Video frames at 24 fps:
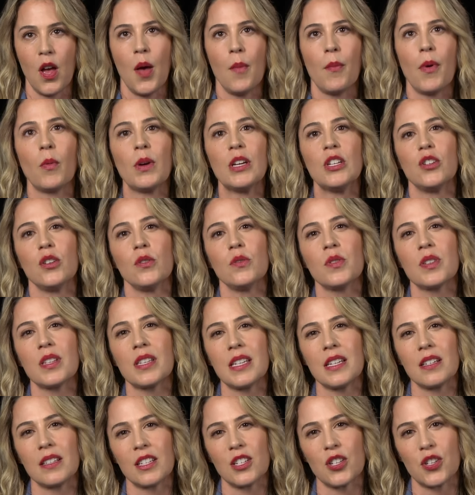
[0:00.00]
but we do
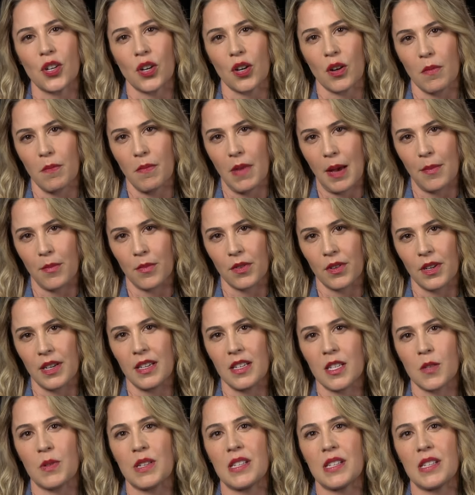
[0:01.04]
steal into her memories.